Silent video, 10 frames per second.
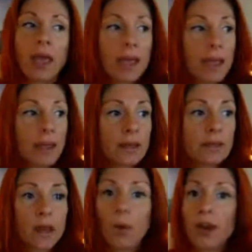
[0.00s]

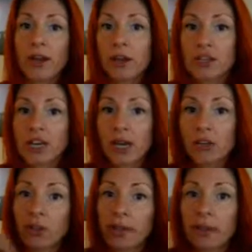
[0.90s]
And while you're here, check
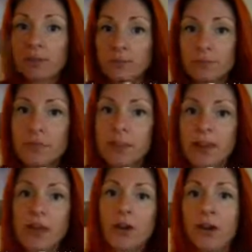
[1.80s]
out the link to
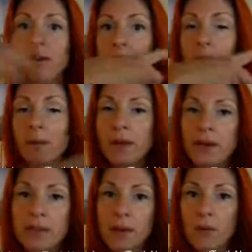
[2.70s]
Mike Gary. It's probably on
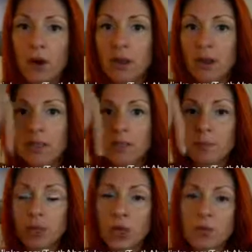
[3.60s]
the sidebar and it's
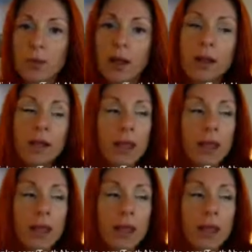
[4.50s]
below as well.